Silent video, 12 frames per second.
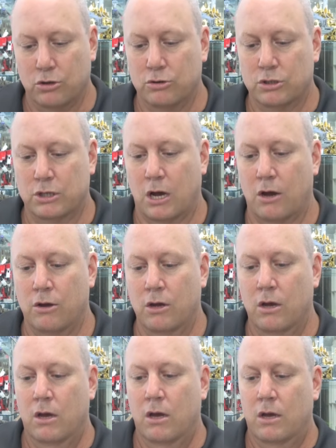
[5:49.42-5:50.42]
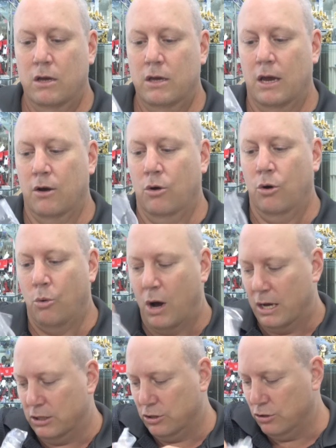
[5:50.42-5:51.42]
So, yeah,
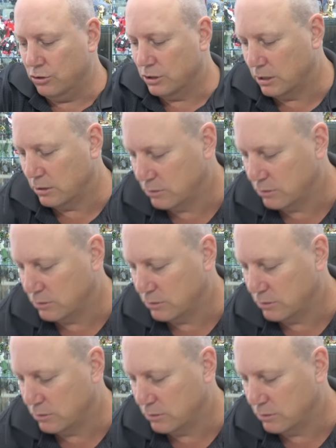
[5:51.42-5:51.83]
always using